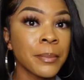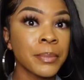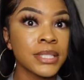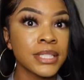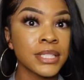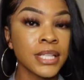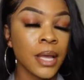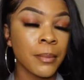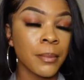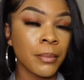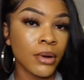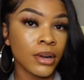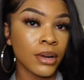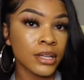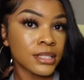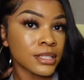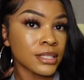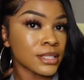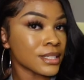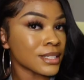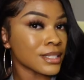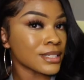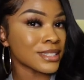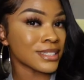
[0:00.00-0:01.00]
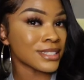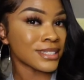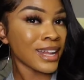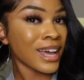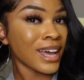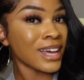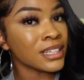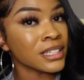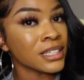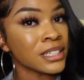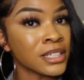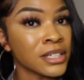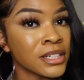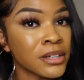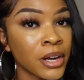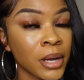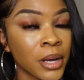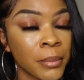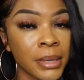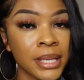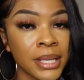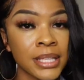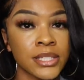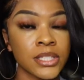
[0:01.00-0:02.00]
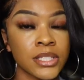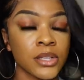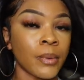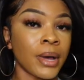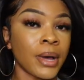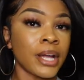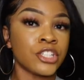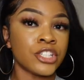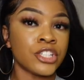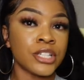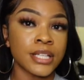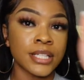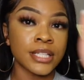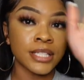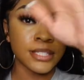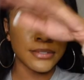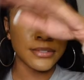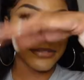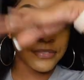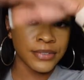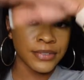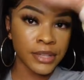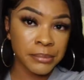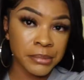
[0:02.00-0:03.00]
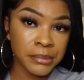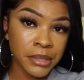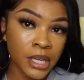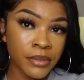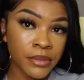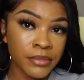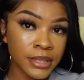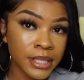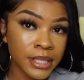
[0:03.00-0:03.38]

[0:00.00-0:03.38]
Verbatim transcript: of side parts does not look good on me, so I just flipped it over